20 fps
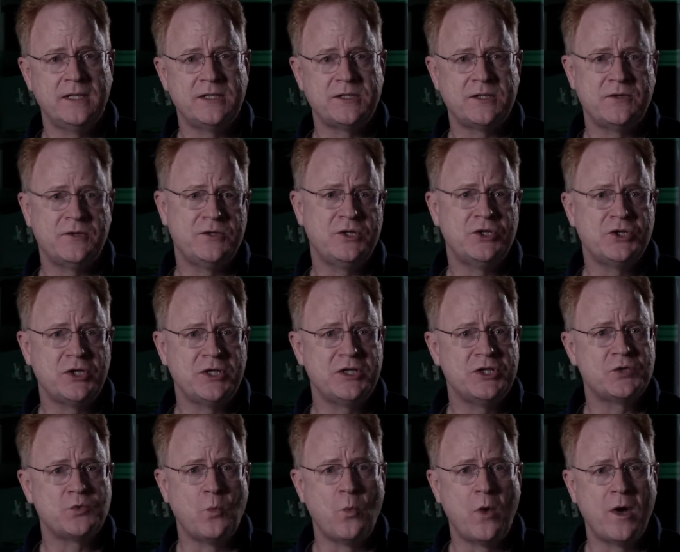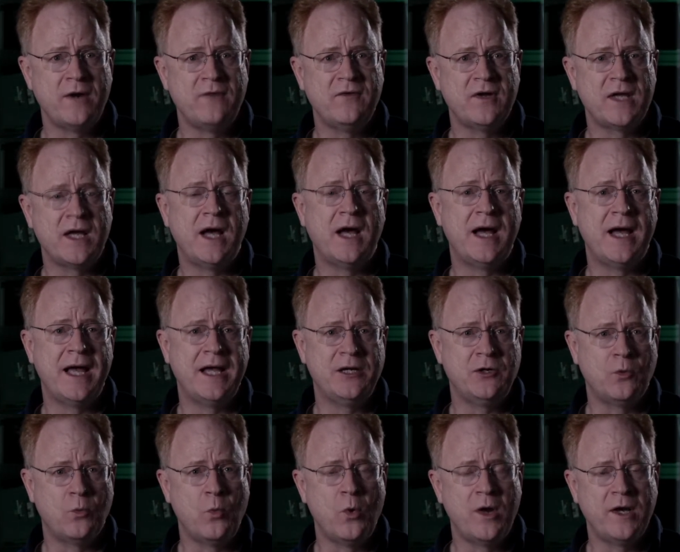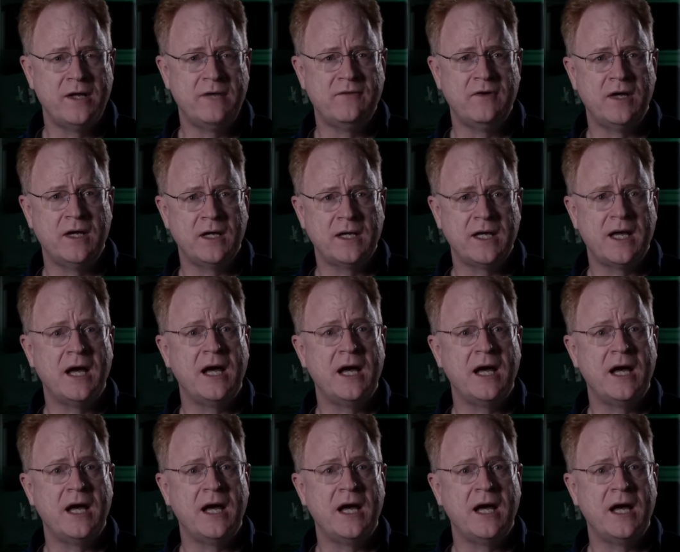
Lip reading: So they're usually just one of a kind or one of a